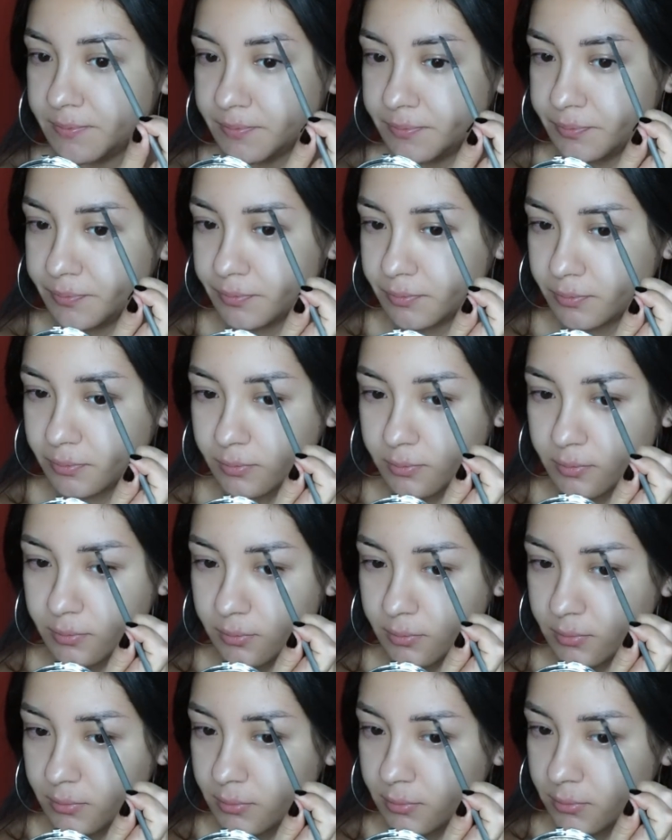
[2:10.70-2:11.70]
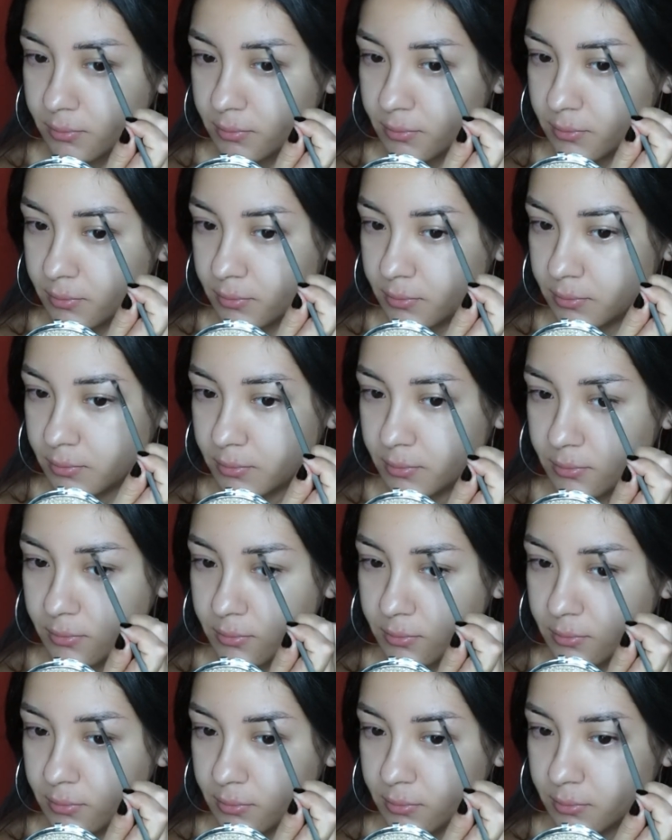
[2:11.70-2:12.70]

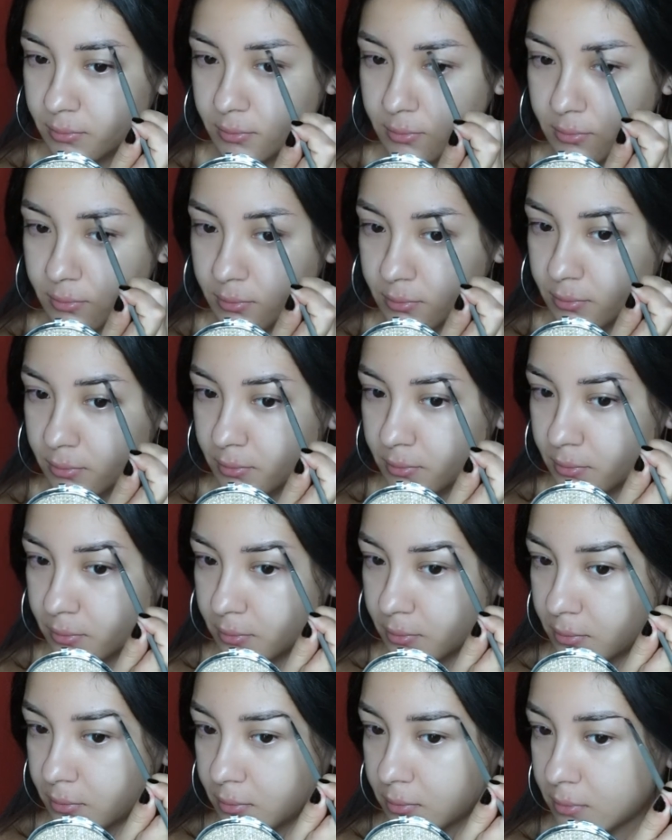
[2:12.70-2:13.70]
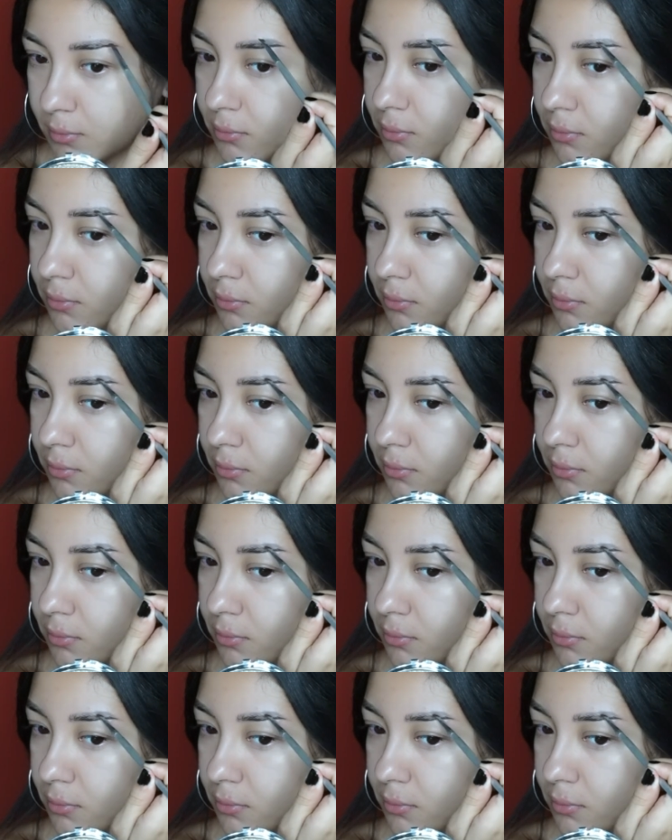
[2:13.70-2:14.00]
(silence)